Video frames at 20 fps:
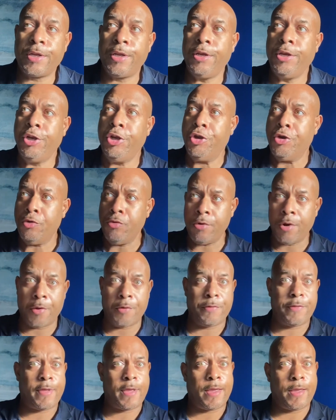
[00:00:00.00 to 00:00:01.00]
You
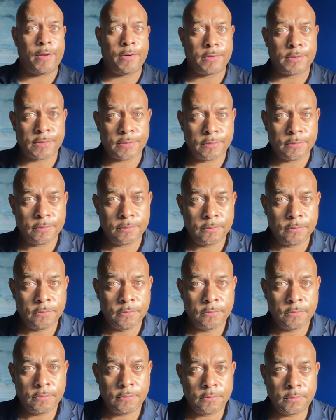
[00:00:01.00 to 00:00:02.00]
know that.
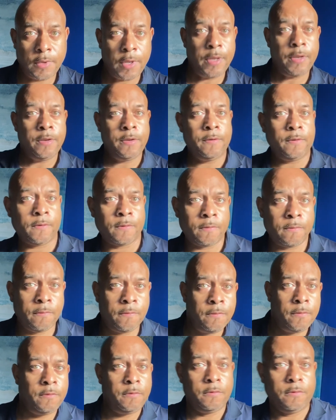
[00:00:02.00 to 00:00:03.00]
I ain't, uh, uh,
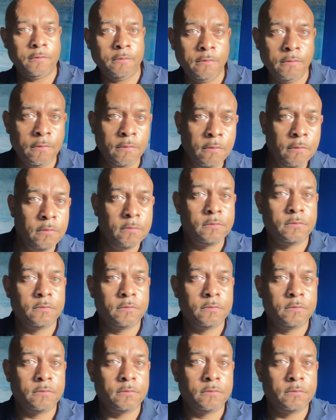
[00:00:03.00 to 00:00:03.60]
uh, you.